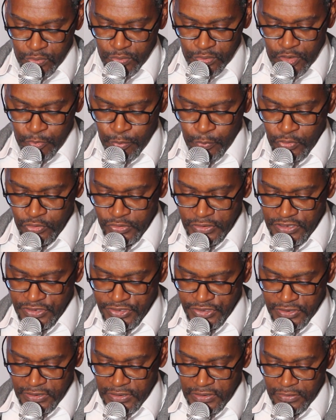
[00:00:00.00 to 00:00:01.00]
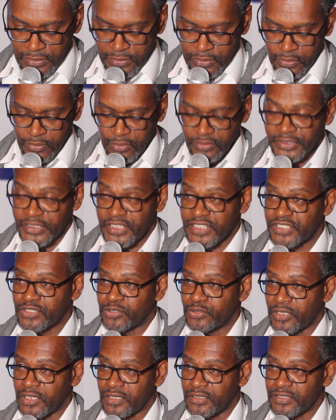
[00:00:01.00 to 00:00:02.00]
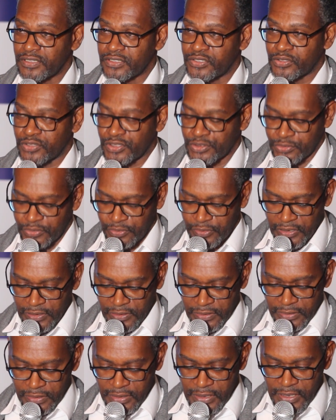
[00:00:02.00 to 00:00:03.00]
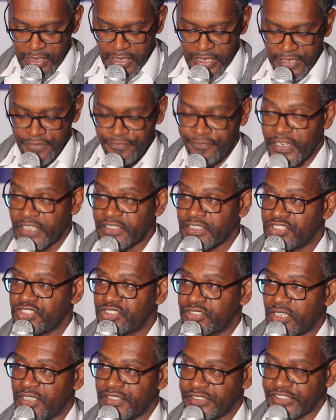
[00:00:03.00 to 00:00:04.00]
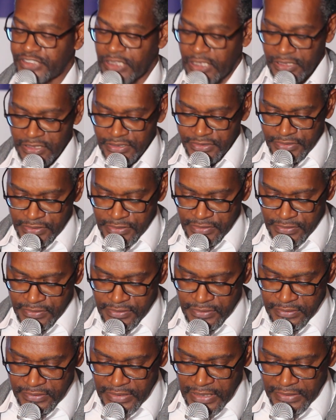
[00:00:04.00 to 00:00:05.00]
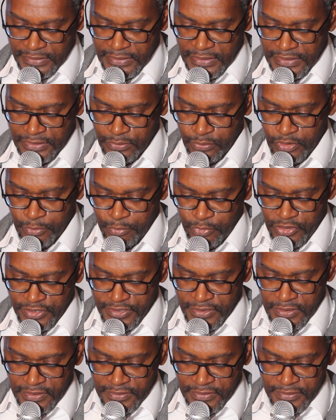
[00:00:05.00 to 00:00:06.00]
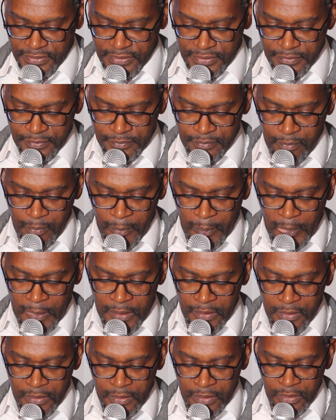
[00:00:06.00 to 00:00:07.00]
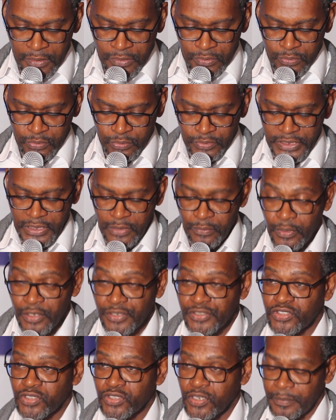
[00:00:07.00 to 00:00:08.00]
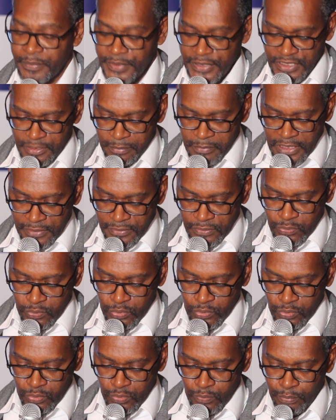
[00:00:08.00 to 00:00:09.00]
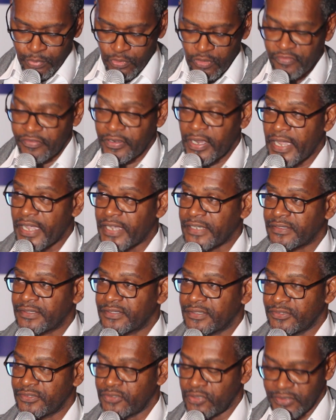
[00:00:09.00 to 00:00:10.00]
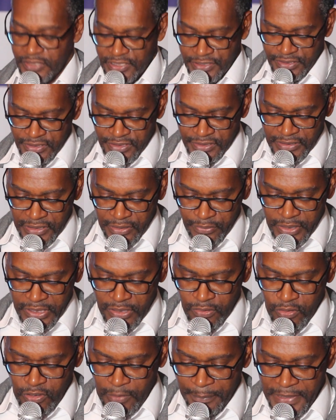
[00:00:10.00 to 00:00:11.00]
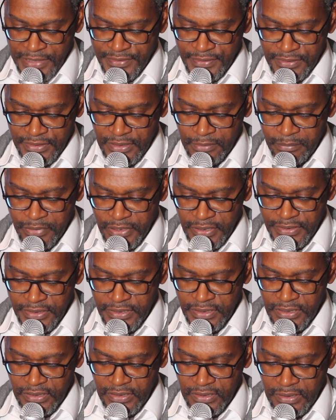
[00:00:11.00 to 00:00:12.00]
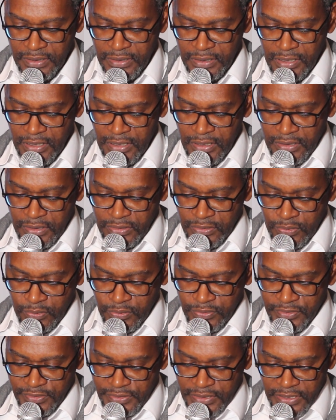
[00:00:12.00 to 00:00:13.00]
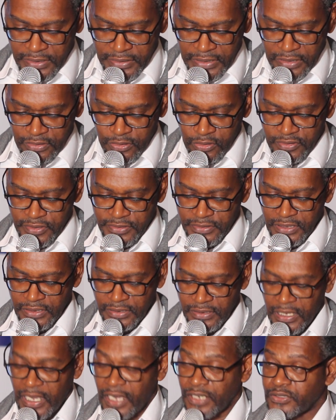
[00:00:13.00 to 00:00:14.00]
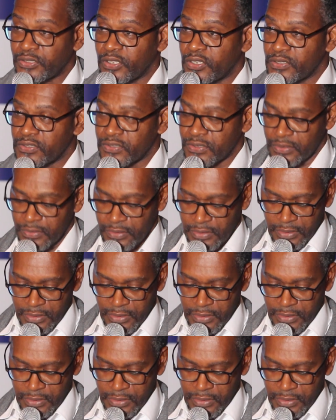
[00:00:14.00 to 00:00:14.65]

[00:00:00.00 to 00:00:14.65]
to the potential contextual, structural, and financial challenges that it represents. Today's workshop is meant to provide the necessary capacity building to state and non-state actors